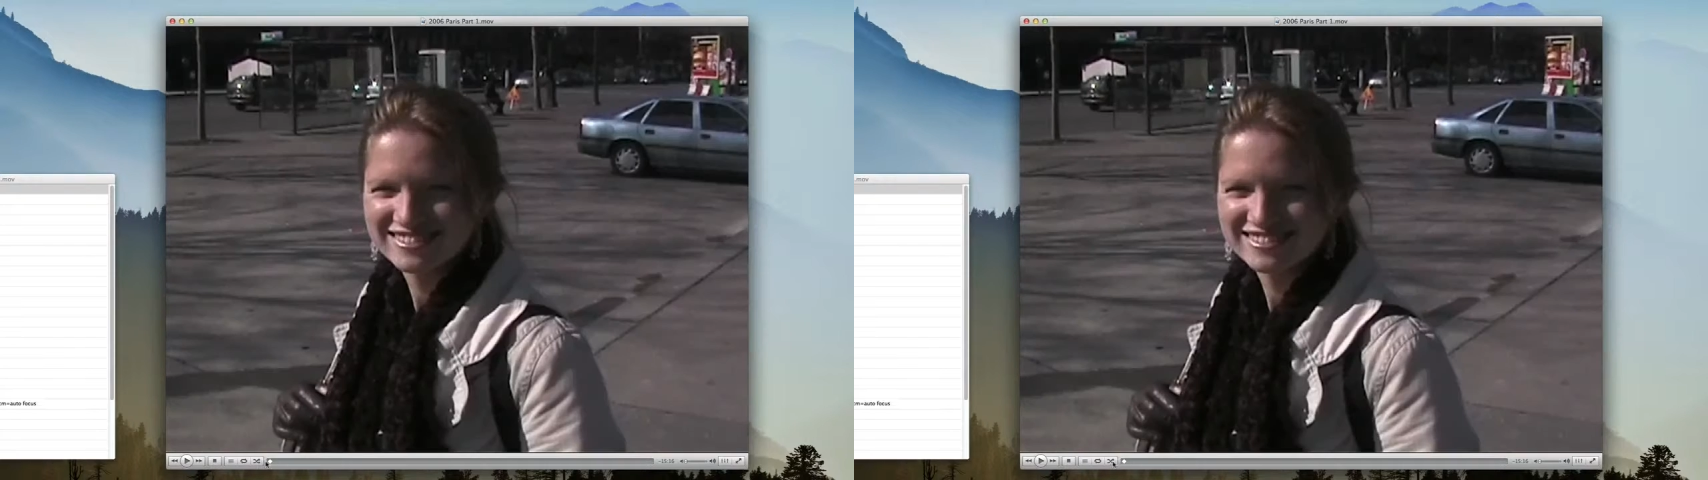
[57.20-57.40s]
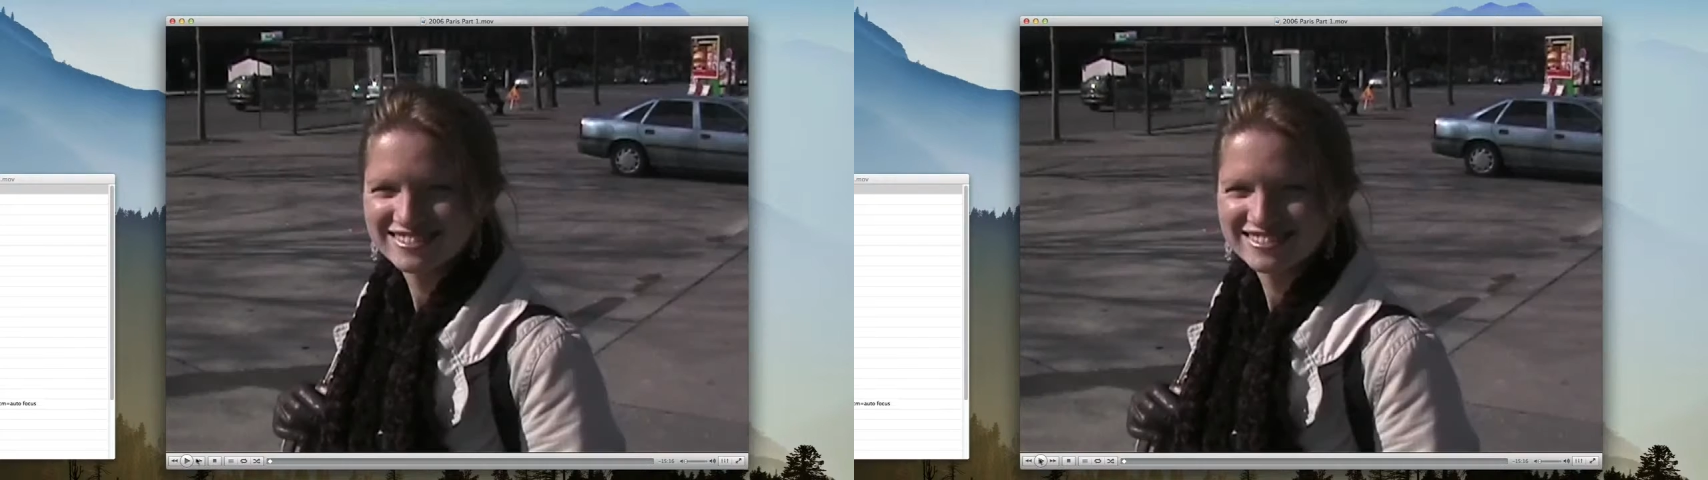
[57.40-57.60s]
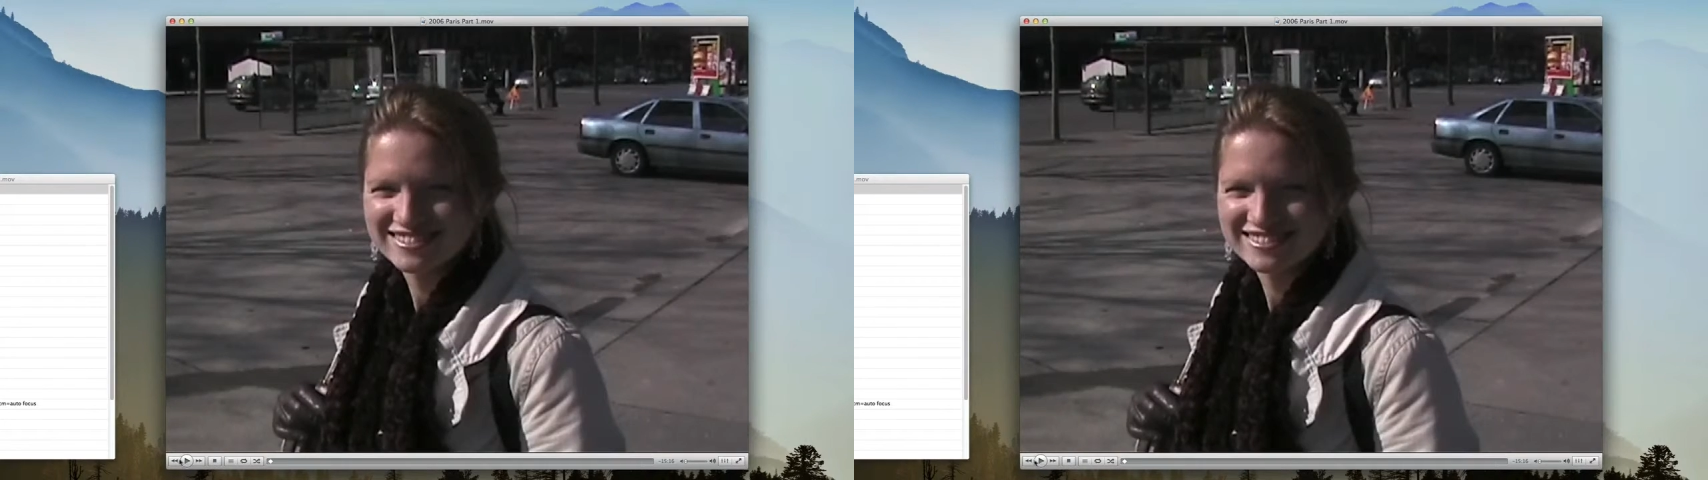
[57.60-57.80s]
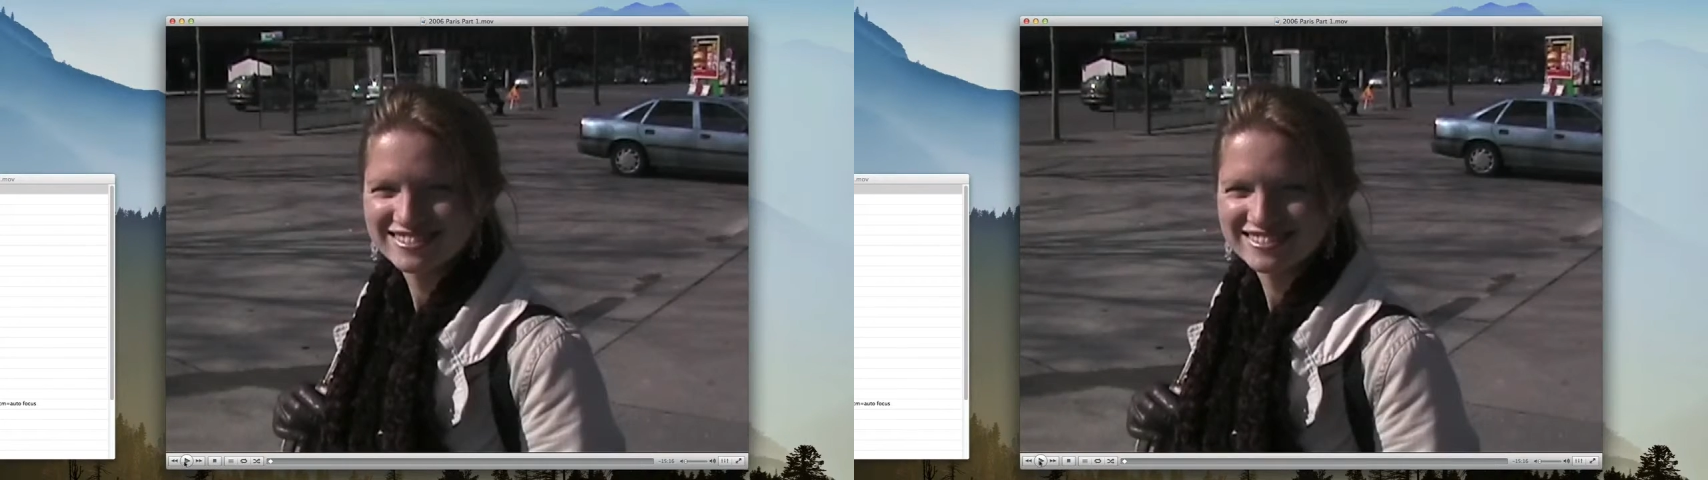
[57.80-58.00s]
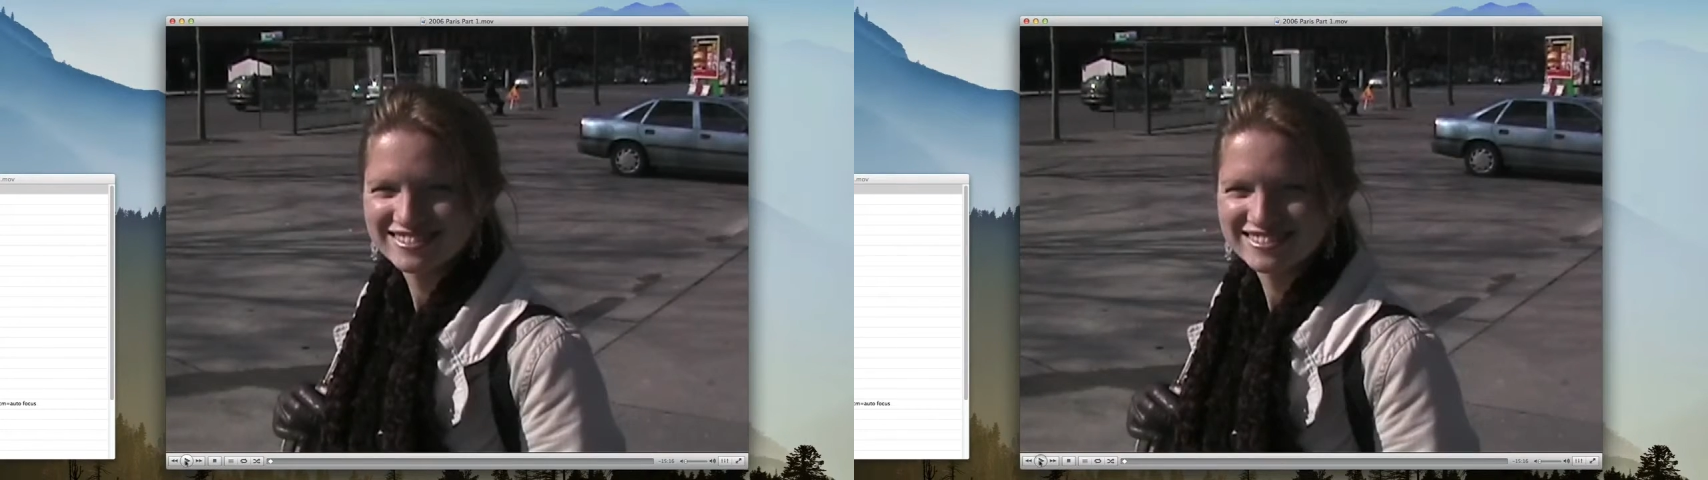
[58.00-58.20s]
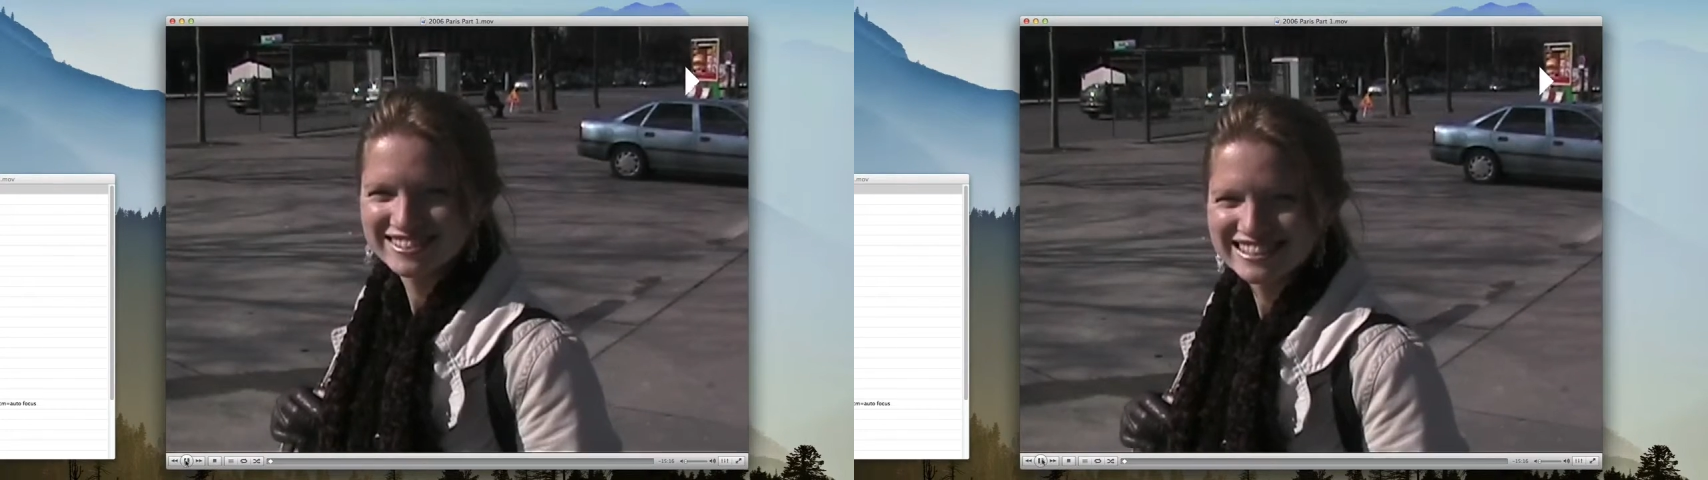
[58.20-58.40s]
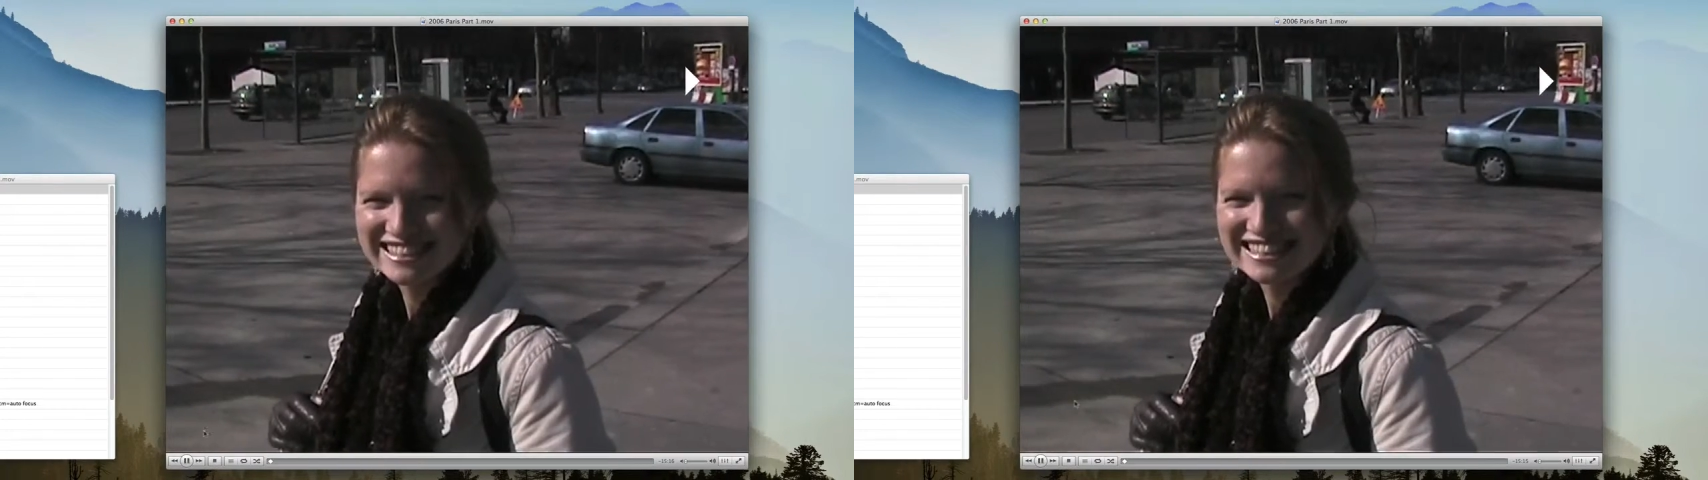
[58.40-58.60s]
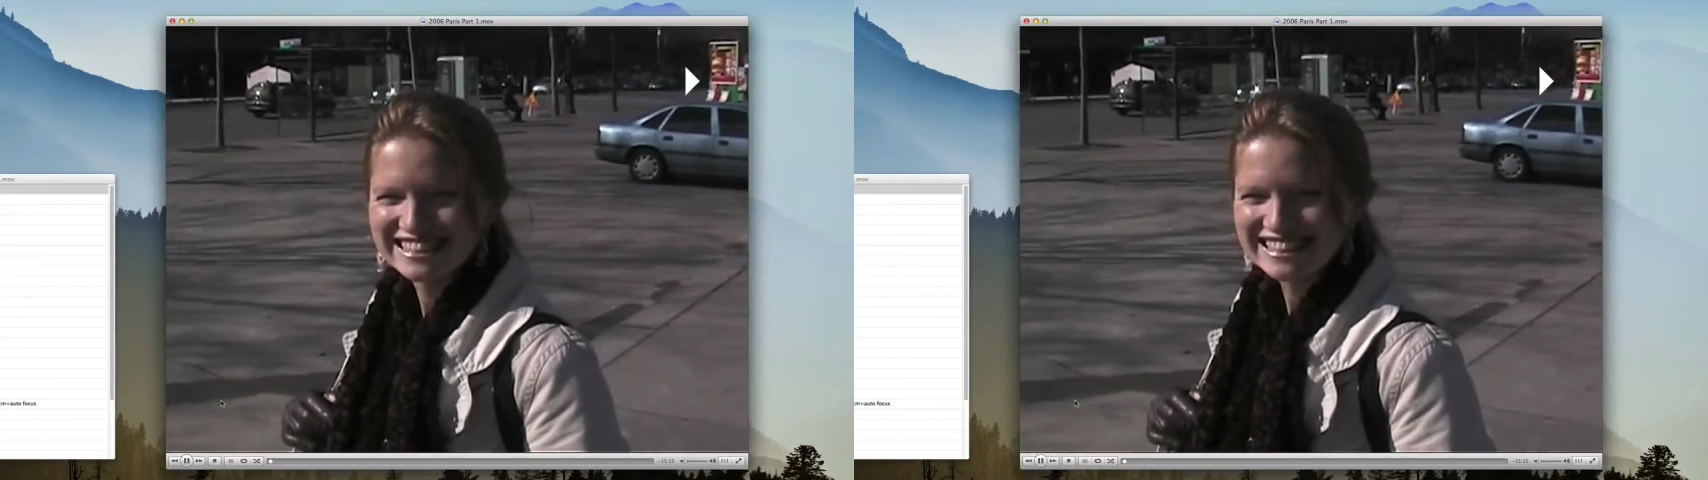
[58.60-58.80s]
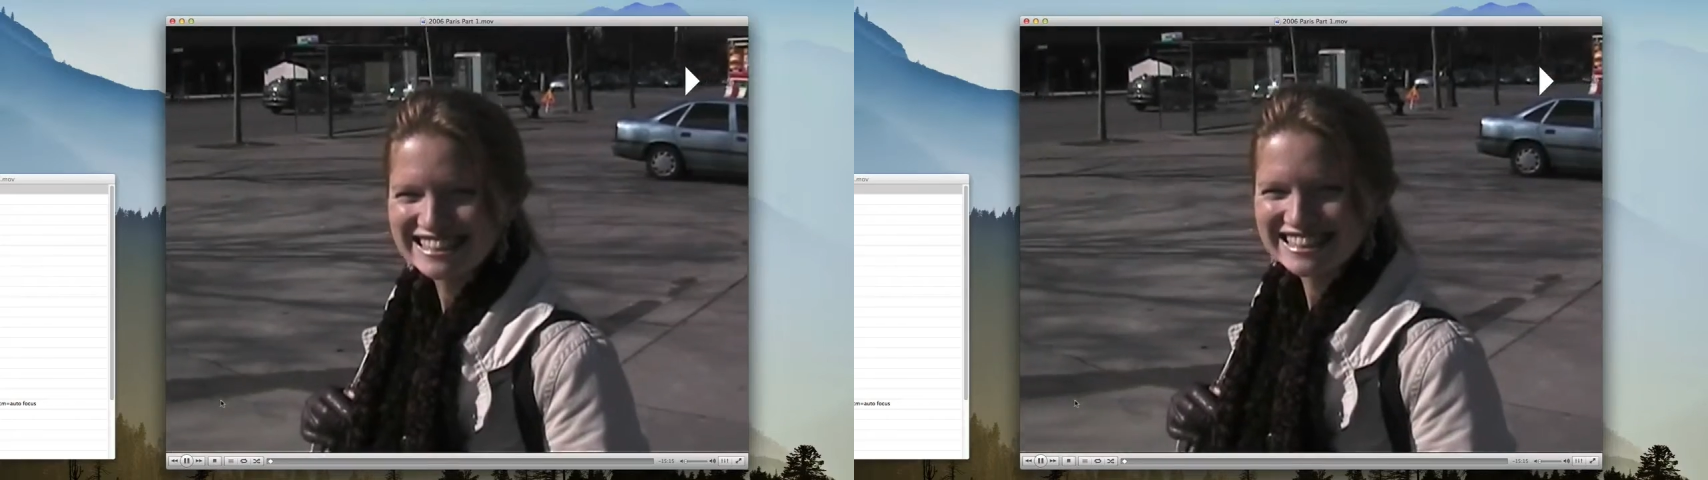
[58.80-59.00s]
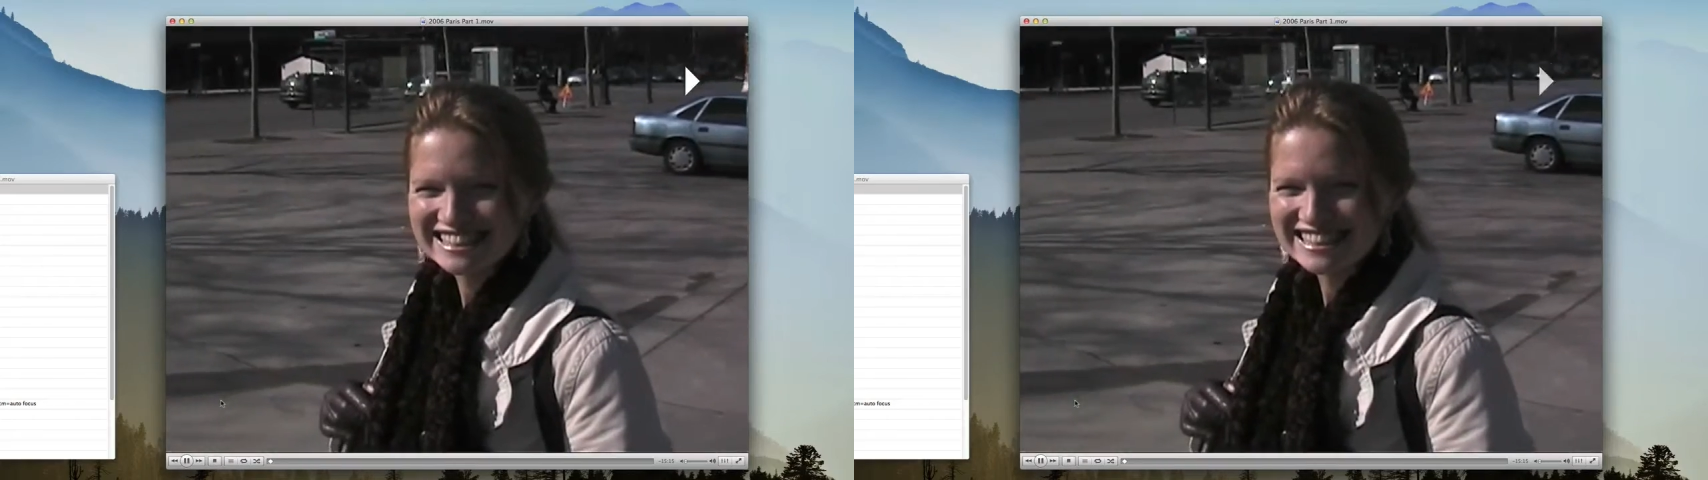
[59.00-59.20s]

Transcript: it back, press play,